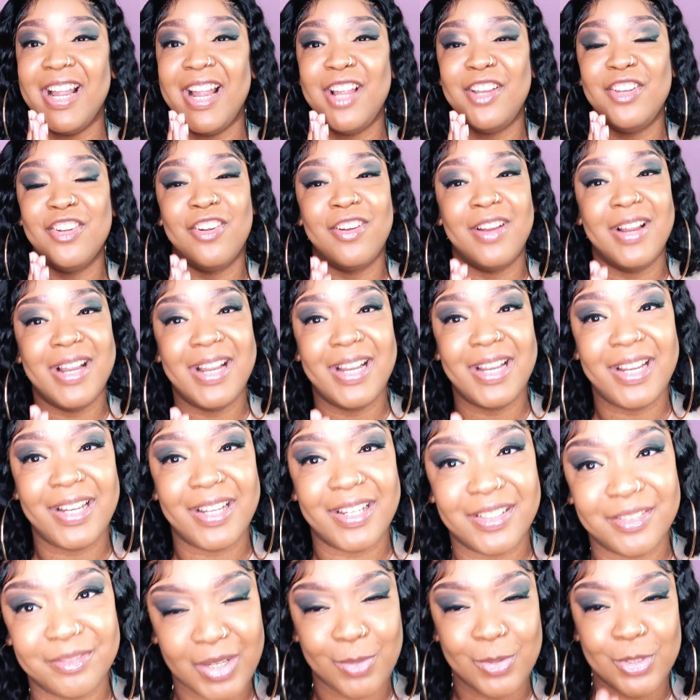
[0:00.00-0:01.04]
in your
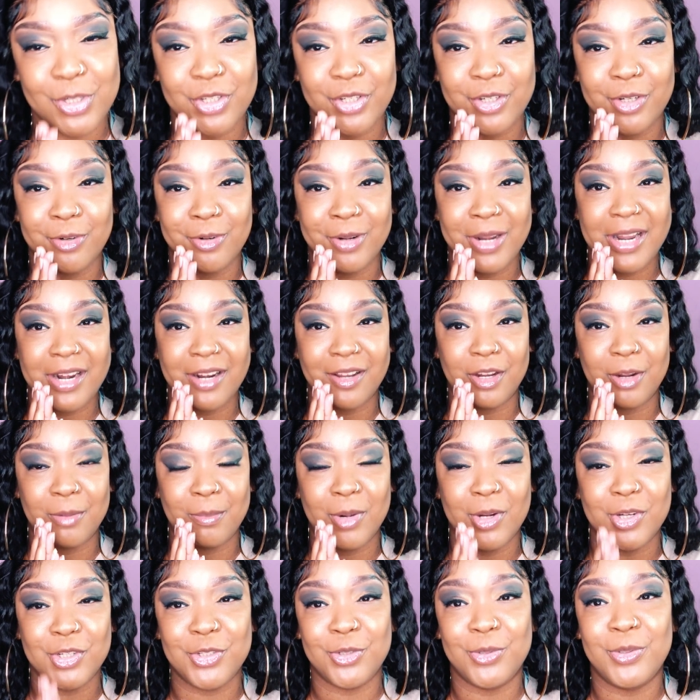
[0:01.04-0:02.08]
head. I want you to create a
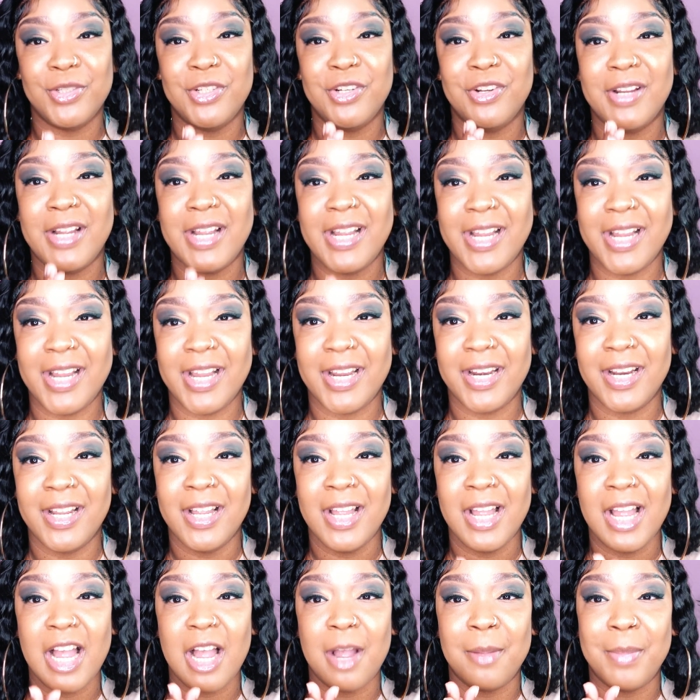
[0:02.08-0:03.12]
commercial in your head
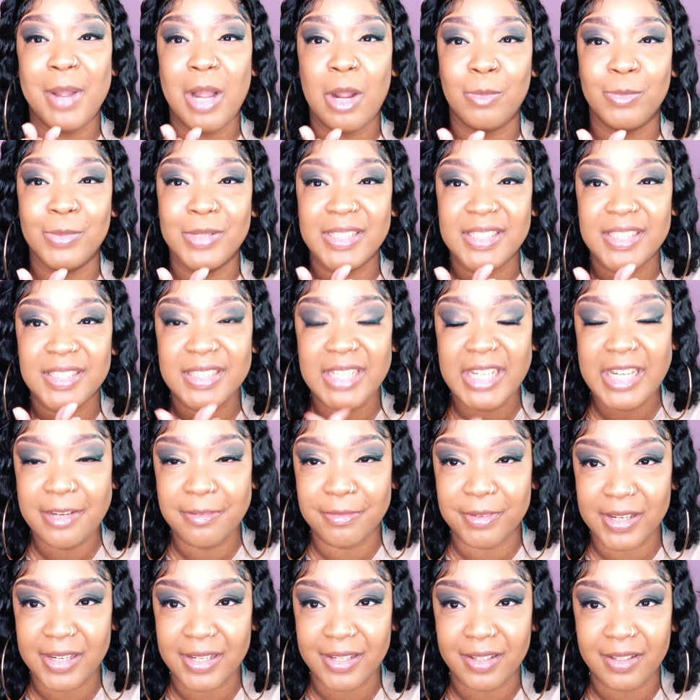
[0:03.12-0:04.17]
about
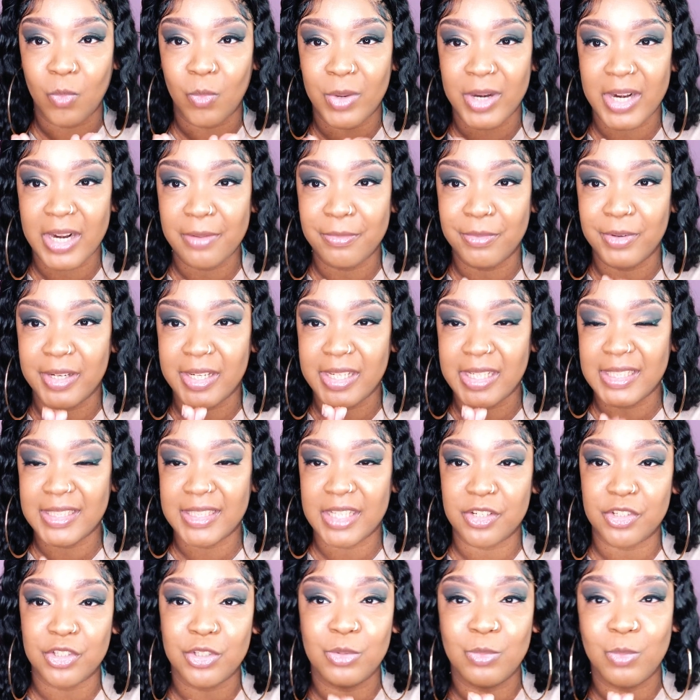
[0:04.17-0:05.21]
receiving whatever it is
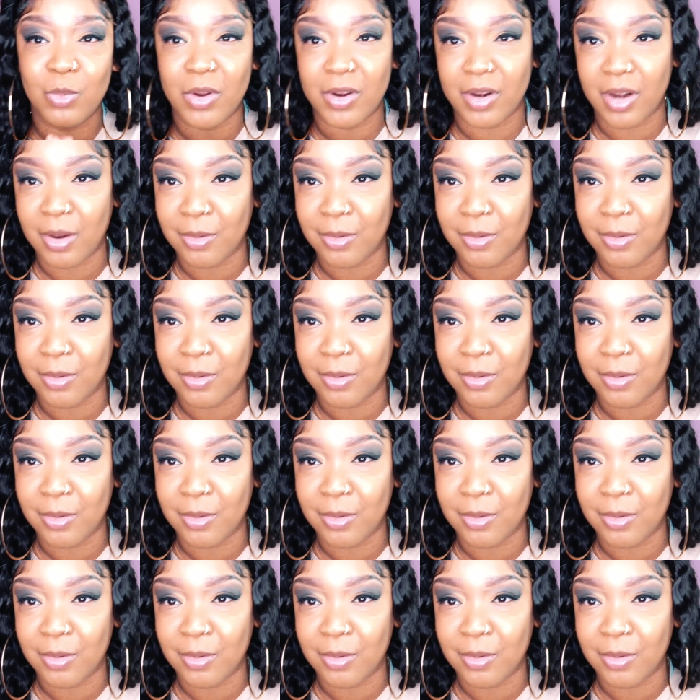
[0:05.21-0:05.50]
that you want